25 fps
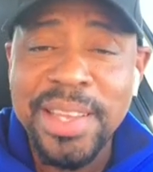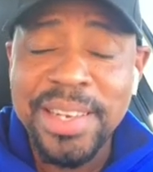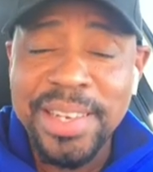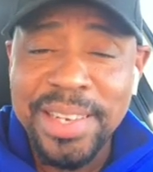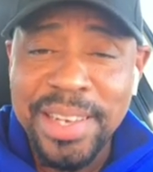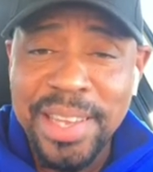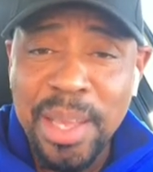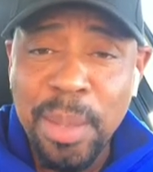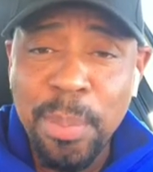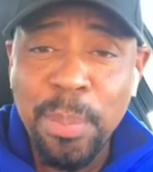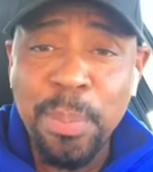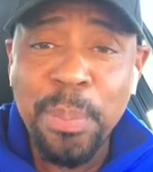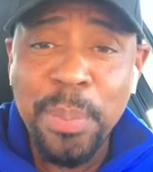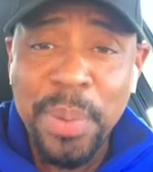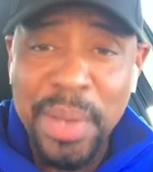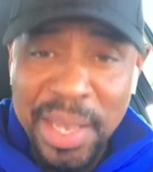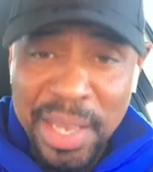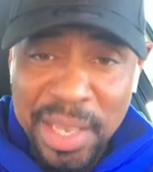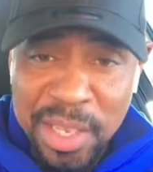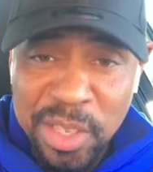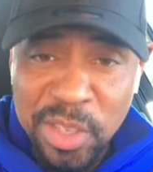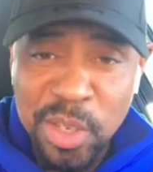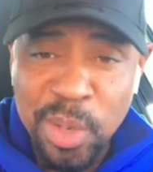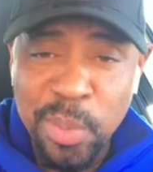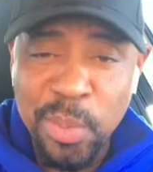They
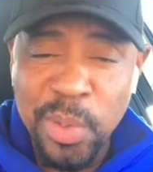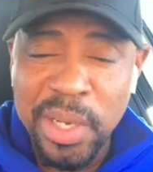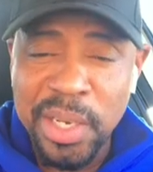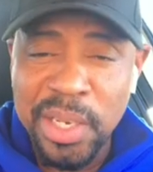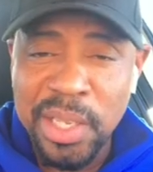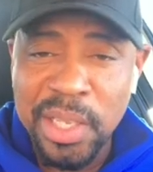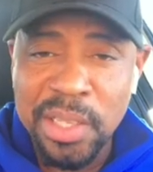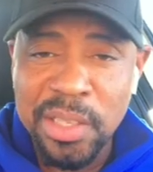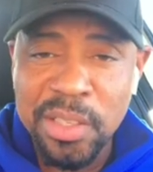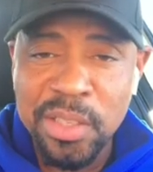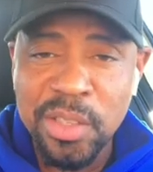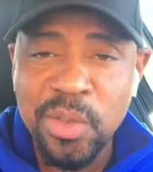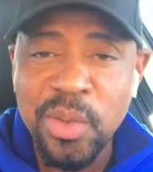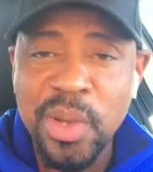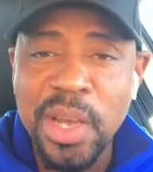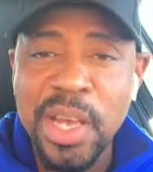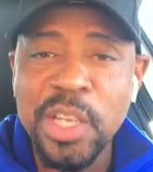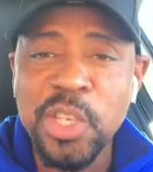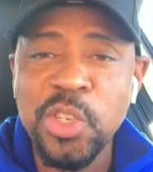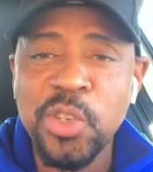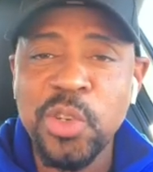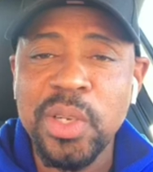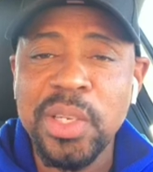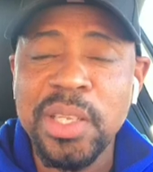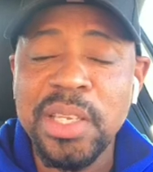pay someone else to
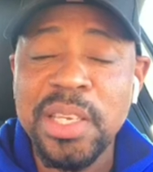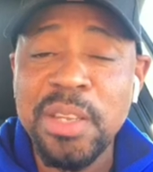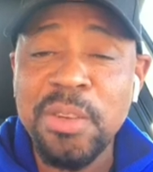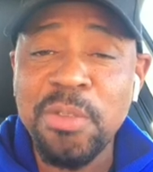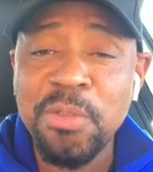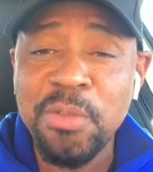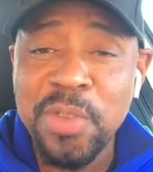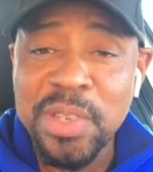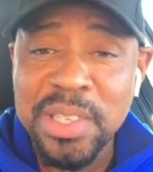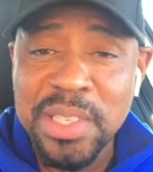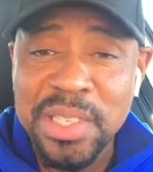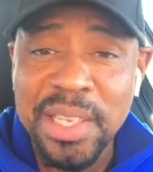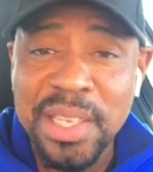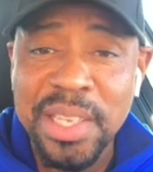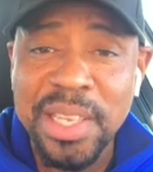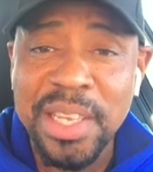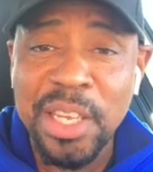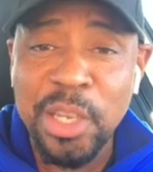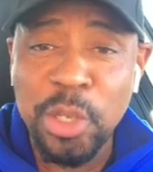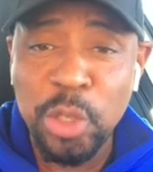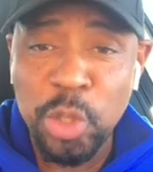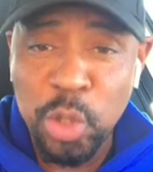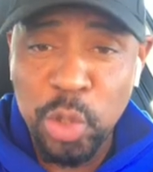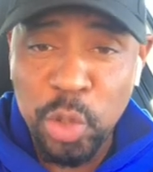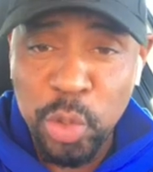actually
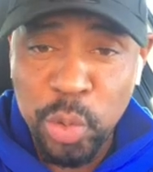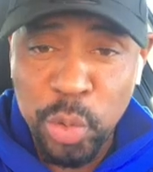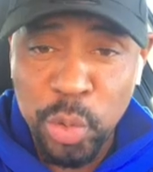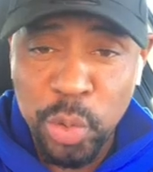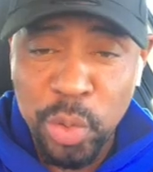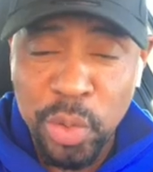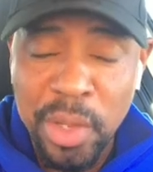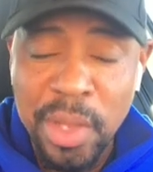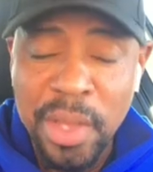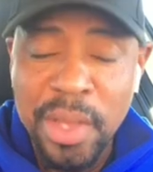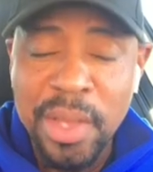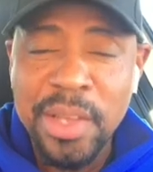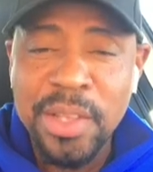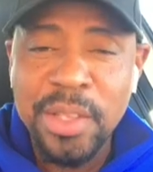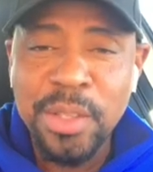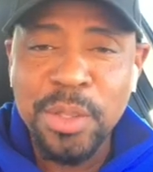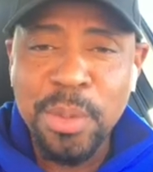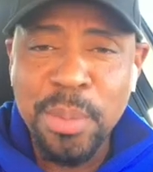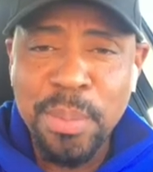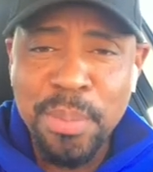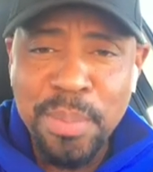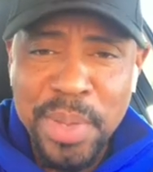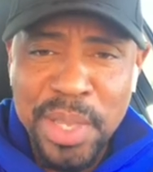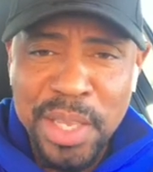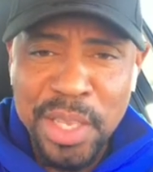investigate you
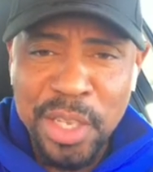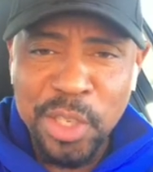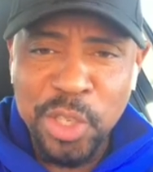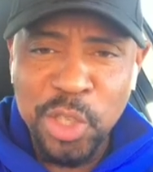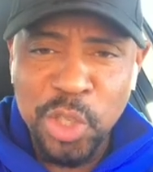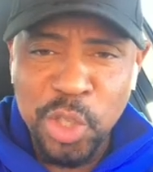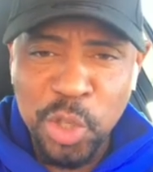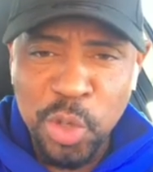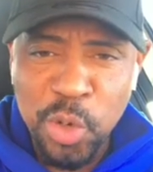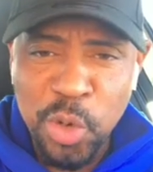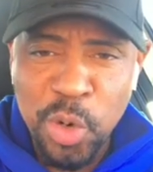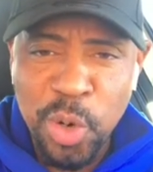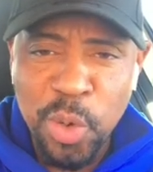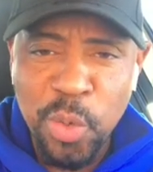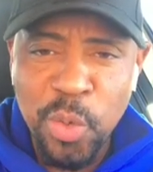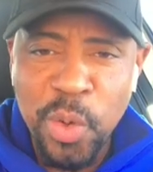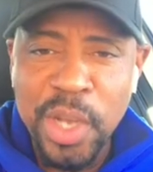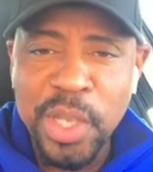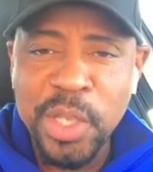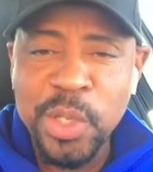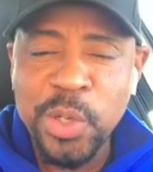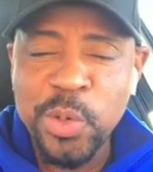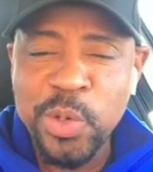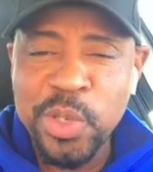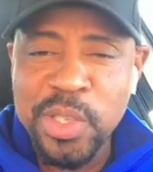to make sure
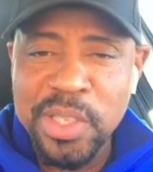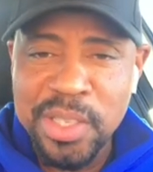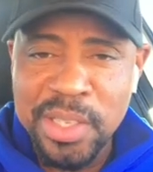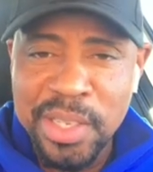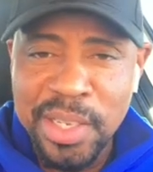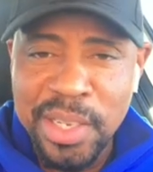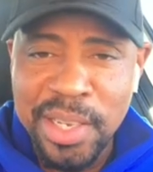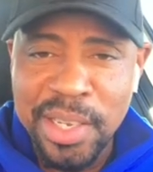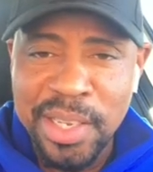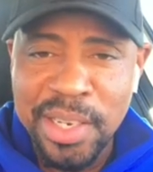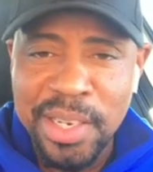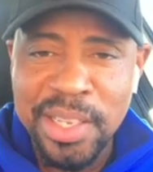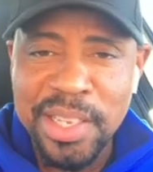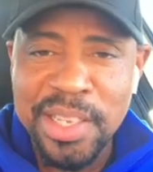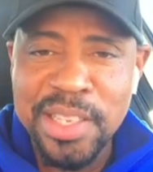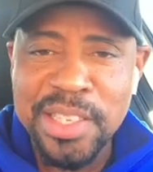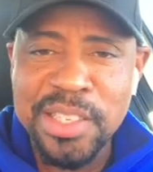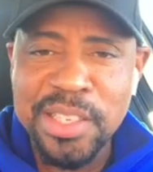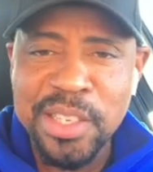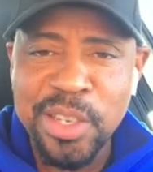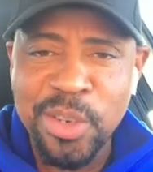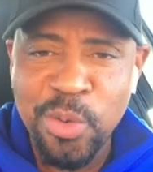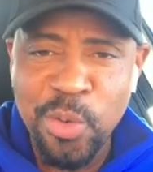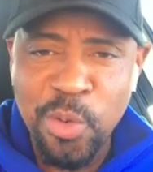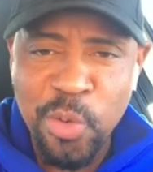what you're saying
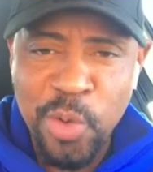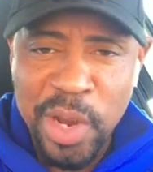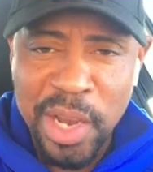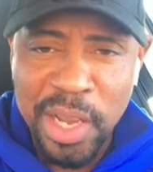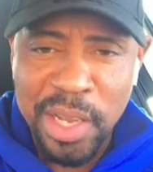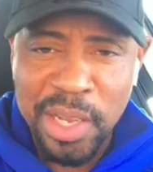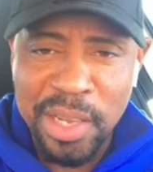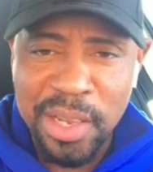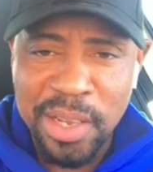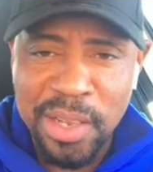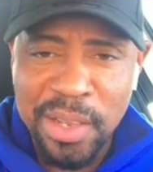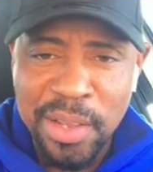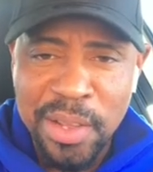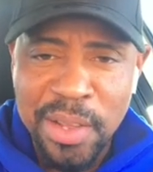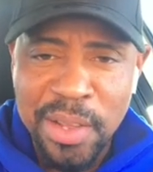is correct.